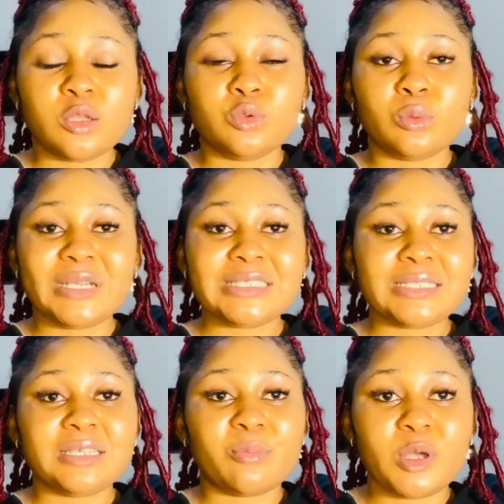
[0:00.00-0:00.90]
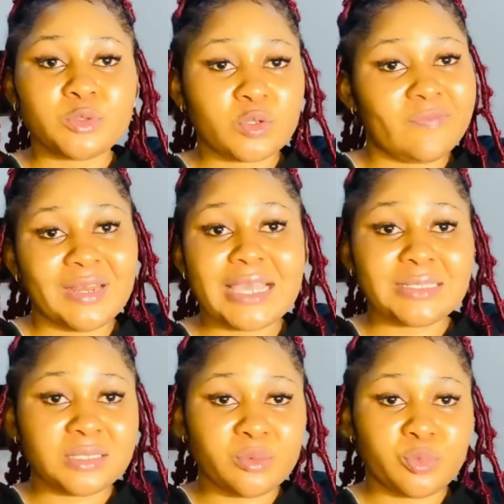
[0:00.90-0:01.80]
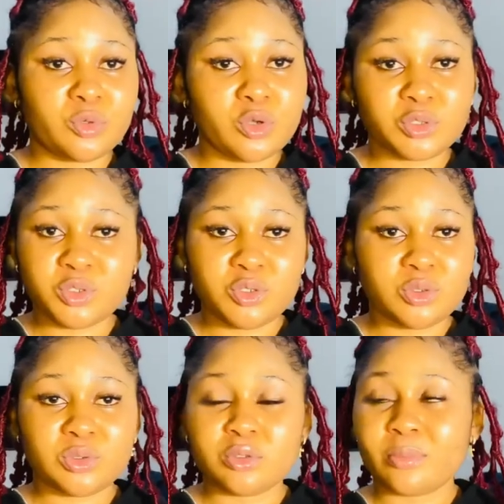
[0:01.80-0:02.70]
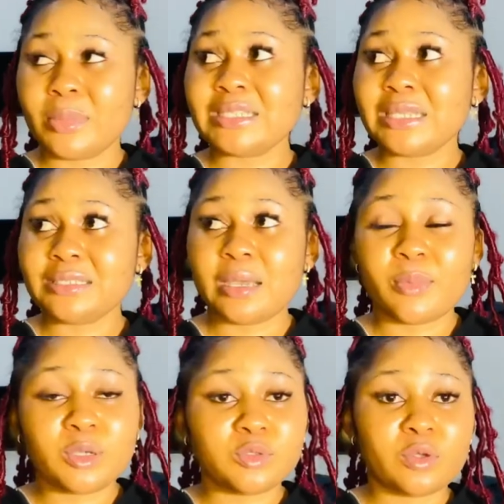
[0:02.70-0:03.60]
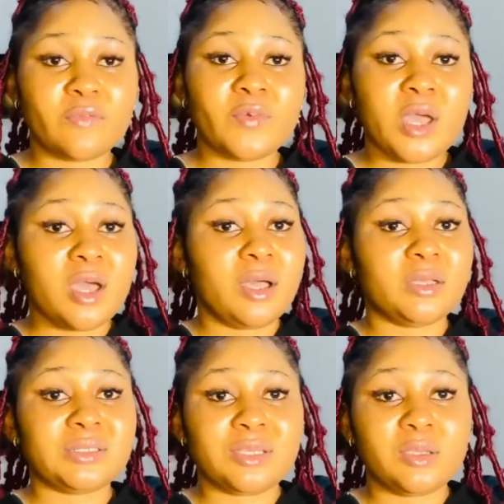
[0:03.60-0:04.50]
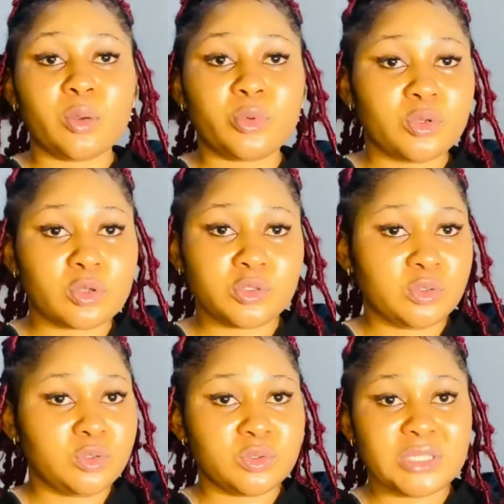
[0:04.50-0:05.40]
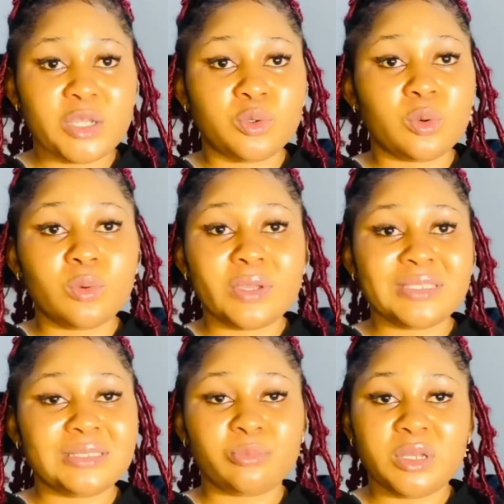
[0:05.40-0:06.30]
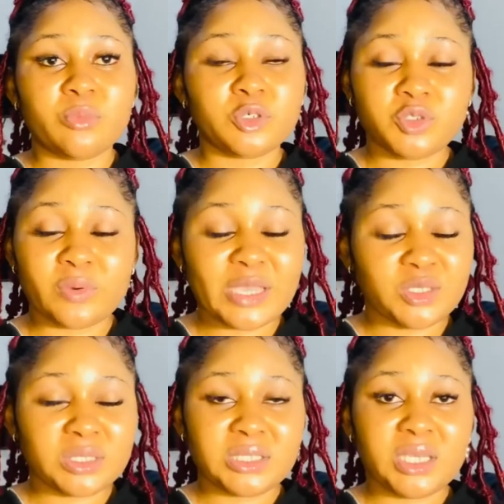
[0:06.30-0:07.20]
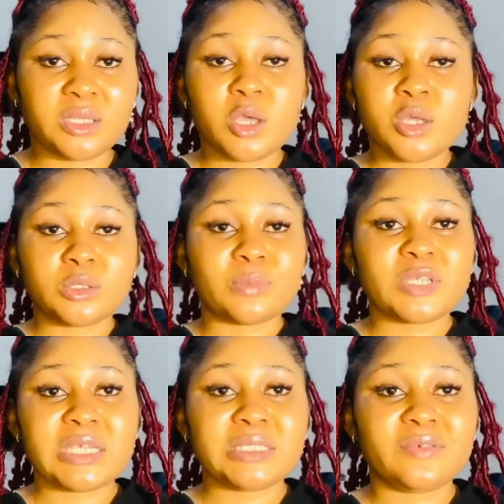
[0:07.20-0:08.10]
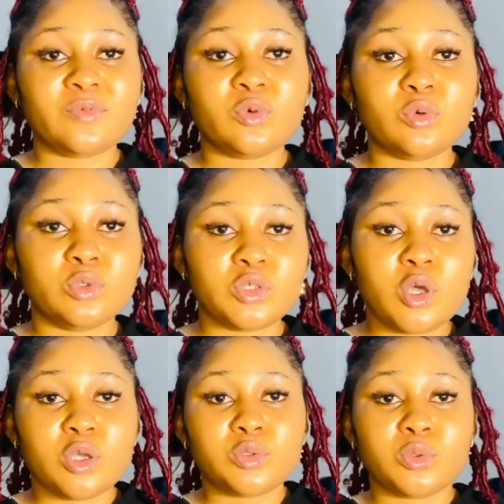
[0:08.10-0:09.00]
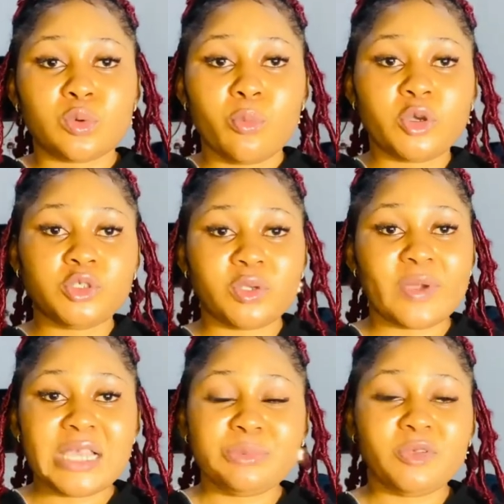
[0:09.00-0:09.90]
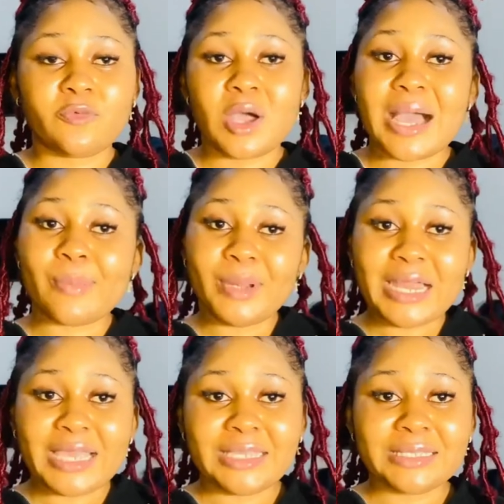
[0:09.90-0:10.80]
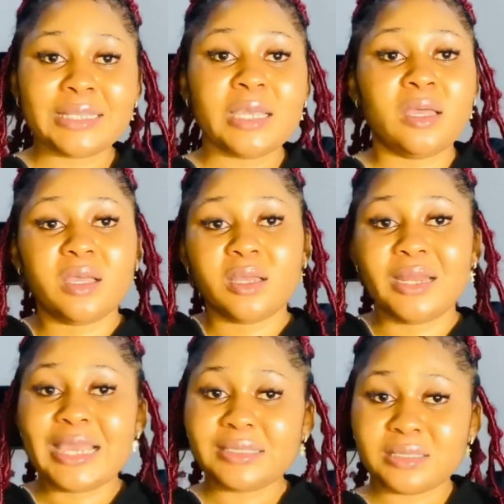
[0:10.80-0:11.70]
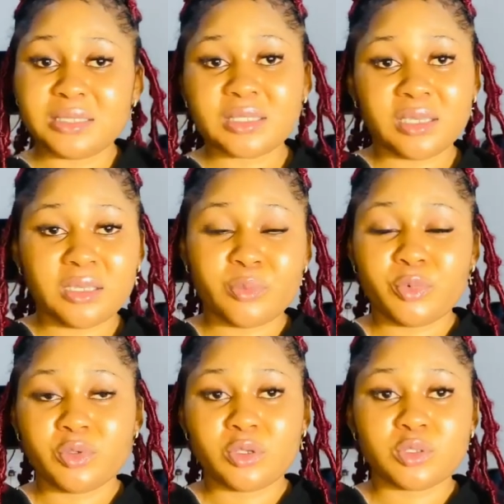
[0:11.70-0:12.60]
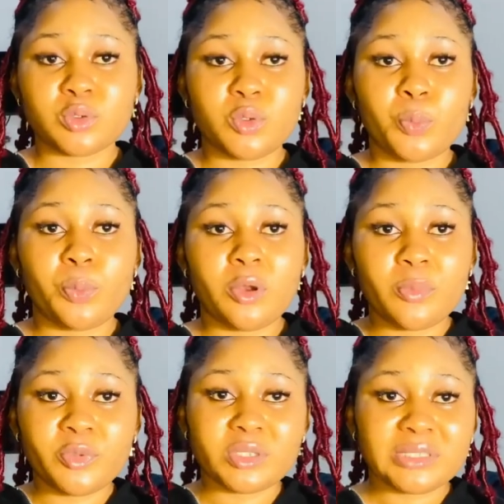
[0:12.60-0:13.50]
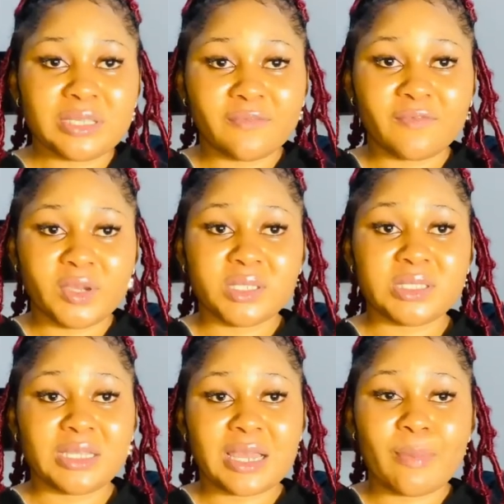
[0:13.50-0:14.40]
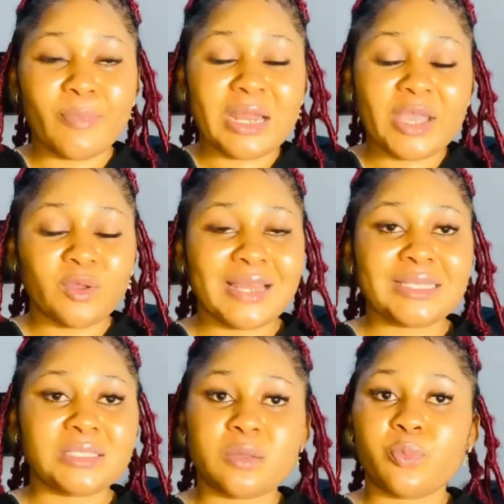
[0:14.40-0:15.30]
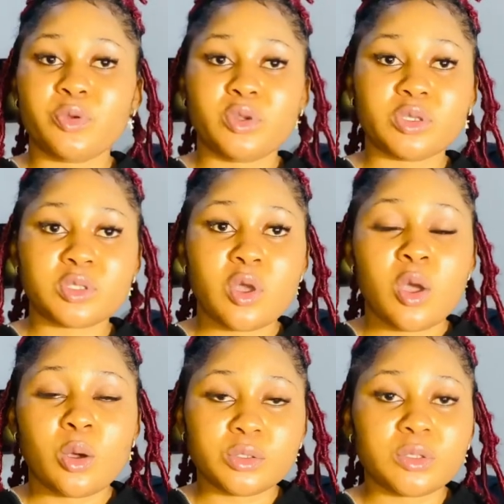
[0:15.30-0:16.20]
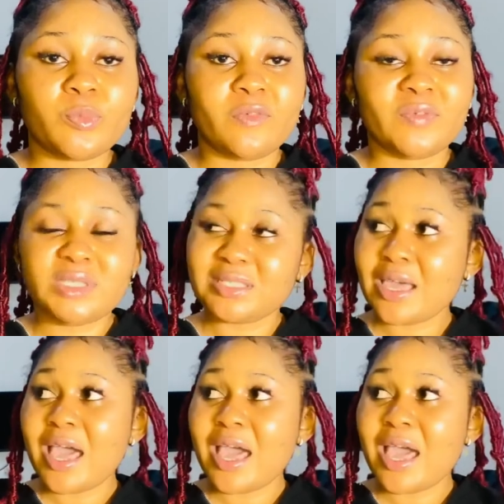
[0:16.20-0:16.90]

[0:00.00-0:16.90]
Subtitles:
no matter the amount of lightening product you use, no matter the amount of skincare products you use, that you always deeply moisturize your skin. Sometimes it's even good to moisturize before applying lightening skincare products. So you plump your skin first, then apply your lightening product on top of it.